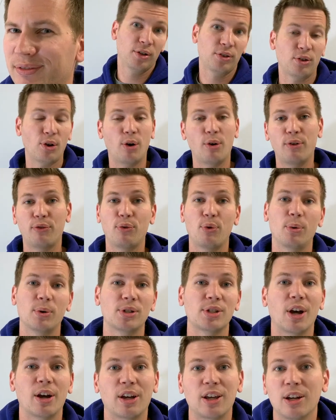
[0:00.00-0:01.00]
So if we were
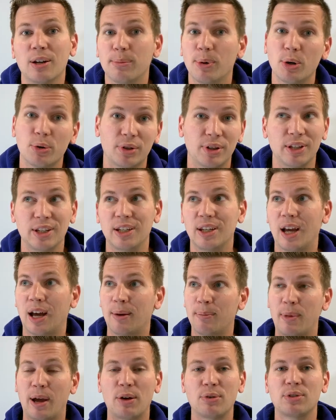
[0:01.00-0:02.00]
talking about the
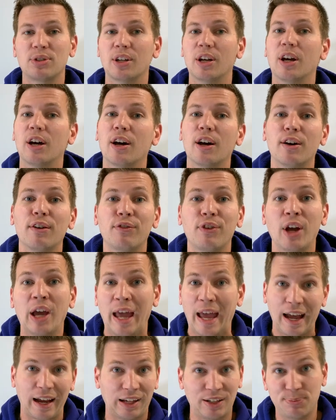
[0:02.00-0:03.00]
amount of
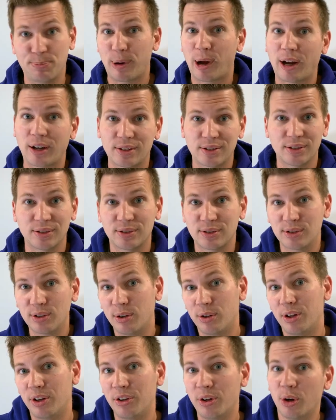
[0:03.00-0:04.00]
Xboxes
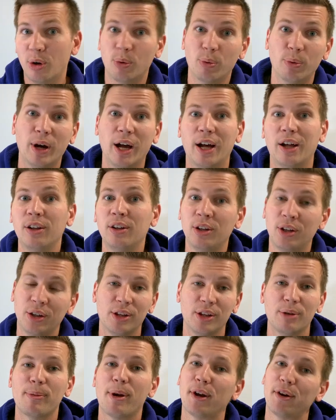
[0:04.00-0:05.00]
sold, well,
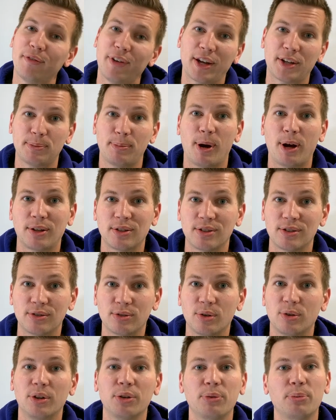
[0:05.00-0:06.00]
amount of Xboxes
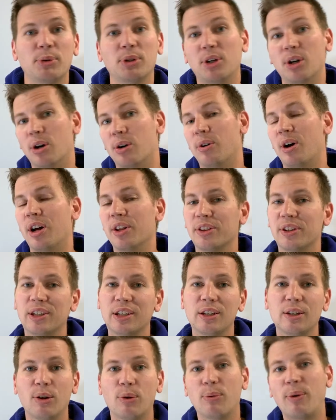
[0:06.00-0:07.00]
sold would go on the
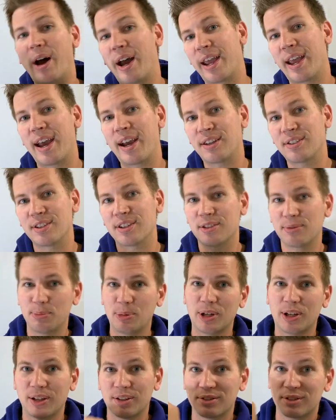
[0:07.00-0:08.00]
y-axis,
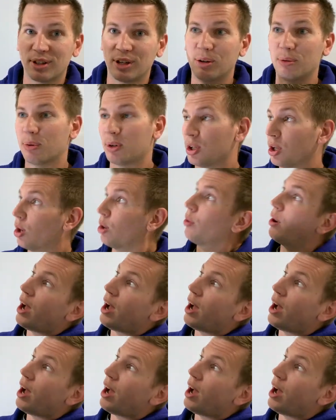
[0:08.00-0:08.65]
because then it would go